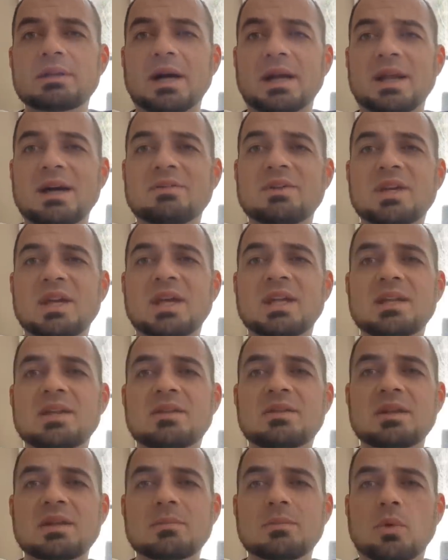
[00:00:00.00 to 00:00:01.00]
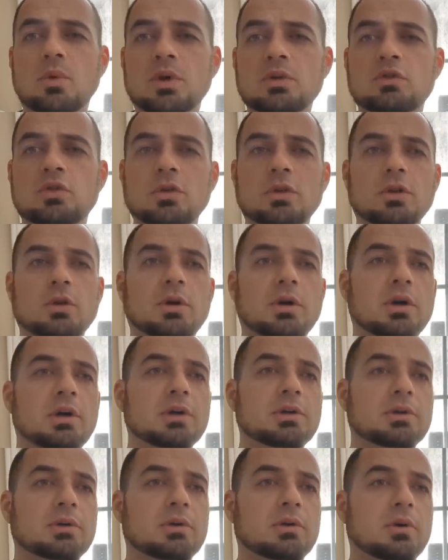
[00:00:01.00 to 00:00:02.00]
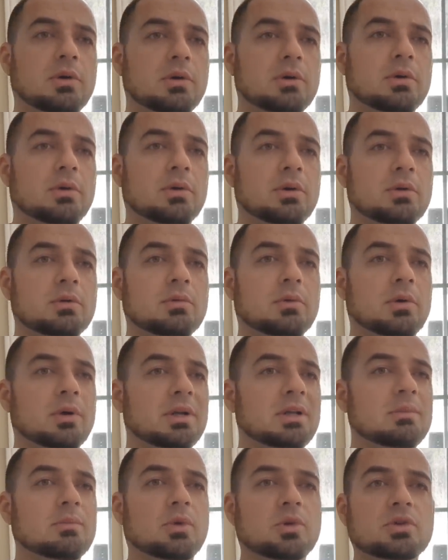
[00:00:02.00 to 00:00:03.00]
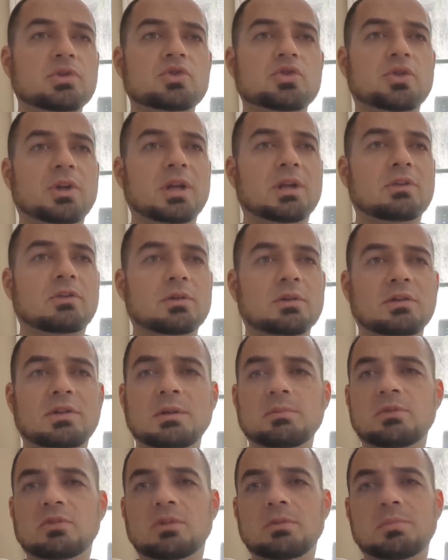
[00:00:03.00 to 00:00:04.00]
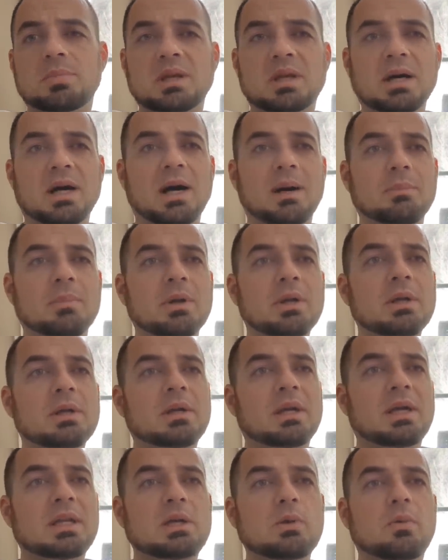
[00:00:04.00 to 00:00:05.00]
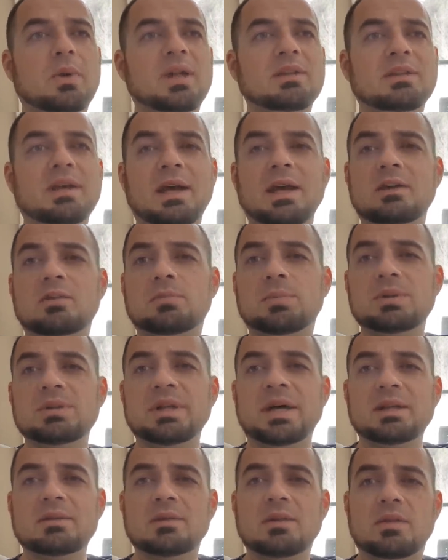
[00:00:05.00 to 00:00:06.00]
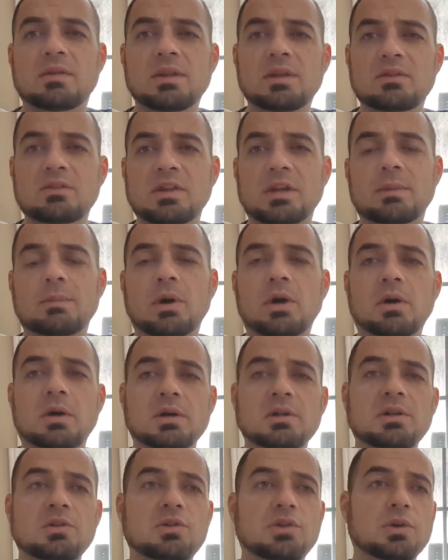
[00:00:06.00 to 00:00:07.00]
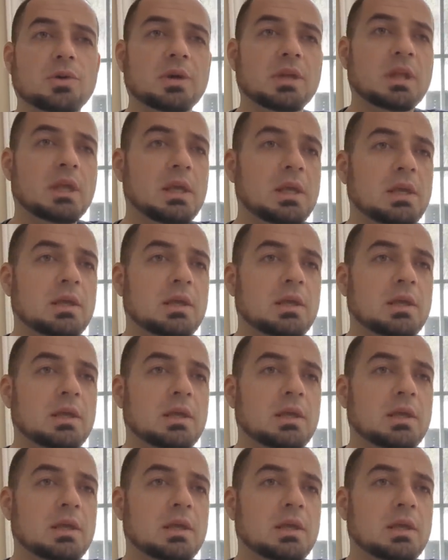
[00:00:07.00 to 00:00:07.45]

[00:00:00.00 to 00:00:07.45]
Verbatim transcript: not having anything more to learn or or, or, or any more tricks or tips to pick up, any way to expedite the things that I'm already doing.